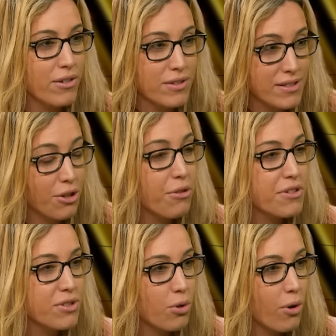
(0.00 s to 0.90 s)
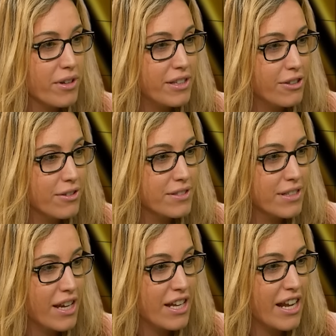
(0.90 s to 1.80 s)
Still the story here
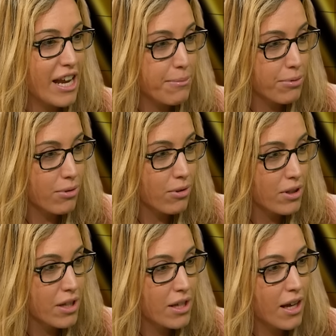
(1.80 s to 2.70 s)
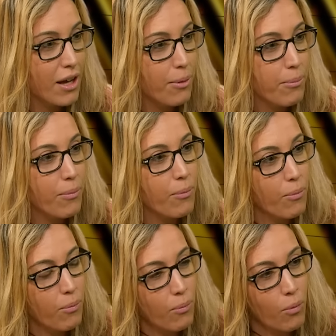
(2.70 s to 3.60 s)
today in April.
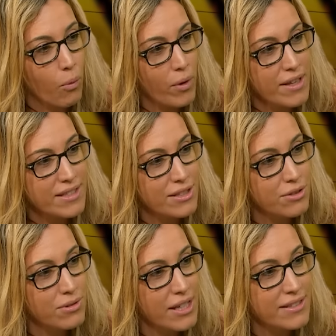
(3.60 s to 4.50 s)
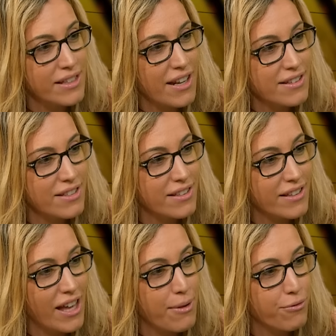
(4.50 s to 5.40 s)
Is it too late to get into the
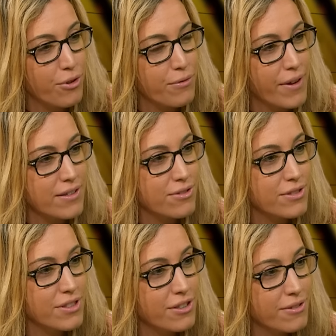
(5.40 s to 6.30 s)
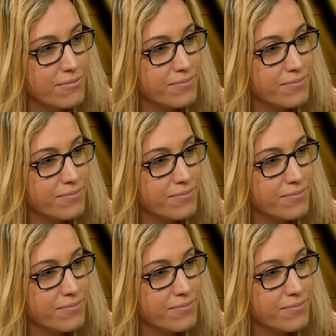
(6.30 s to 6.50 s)
game for investors here?